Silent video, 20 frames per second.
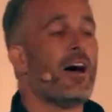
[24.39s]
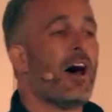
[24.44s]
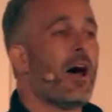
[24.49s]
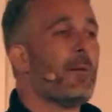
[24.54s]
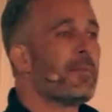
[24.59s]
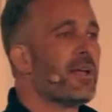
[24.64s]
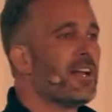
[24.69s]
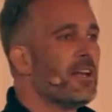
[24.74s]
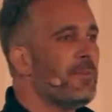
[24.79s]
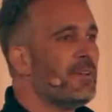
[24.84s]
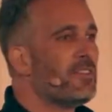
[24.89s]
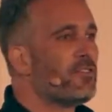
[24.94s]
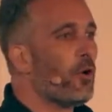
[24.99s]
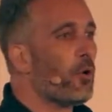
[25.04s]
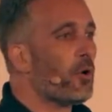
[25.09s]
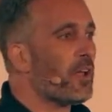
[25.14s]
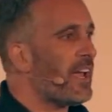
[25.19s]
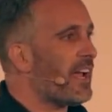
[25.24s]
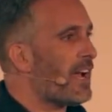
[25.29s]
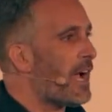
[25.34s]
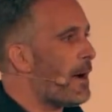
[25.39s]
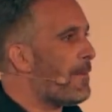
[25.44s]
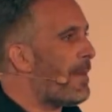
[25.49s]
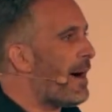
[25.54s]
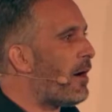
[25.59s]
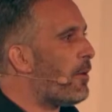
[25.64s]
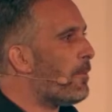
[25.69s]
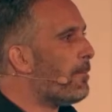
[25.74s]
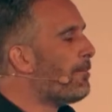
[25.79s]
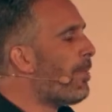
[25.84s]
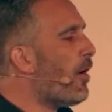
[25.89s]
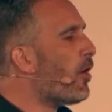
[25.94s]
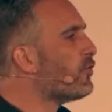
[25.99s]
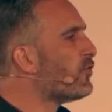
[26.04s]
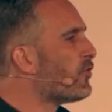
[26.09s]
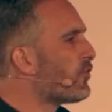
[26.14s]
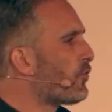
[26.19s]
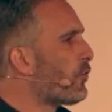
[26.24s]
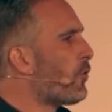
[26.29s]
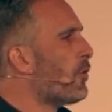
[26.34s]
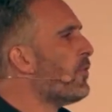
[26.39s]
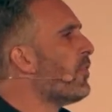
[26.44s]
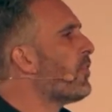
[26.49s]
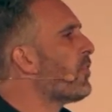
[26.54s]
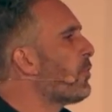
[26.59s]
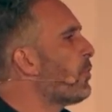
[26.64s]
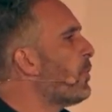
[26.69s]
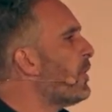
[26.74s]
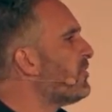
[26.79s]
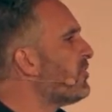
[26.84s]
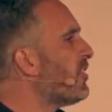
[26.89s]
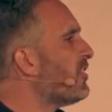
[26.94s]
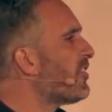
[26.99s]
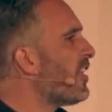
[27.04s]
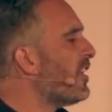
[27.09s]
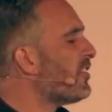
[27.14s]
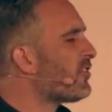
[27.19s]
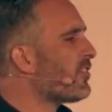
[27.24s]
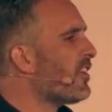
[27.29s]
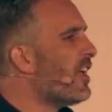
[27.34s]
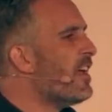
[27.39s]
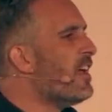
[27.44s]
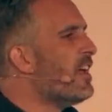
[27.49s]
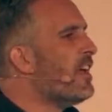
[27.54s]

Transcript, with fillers: I'm going to be talking about post truth, which is this